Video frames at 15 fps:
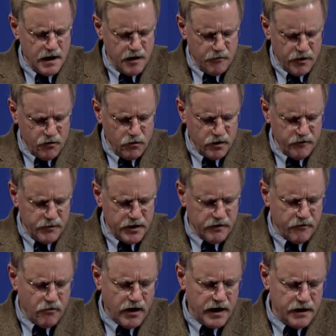but would have been of
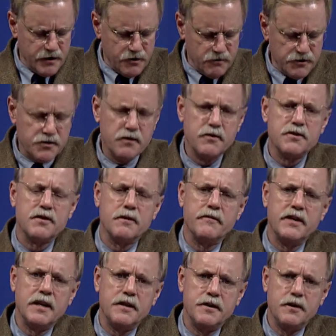great interest to the
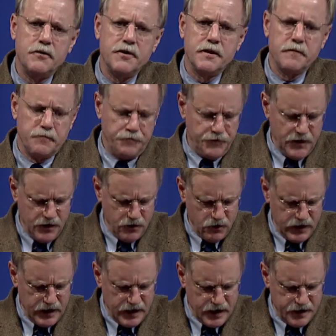Soviet Union in early
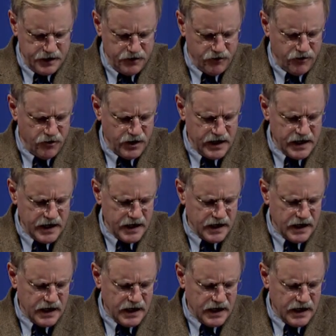1938.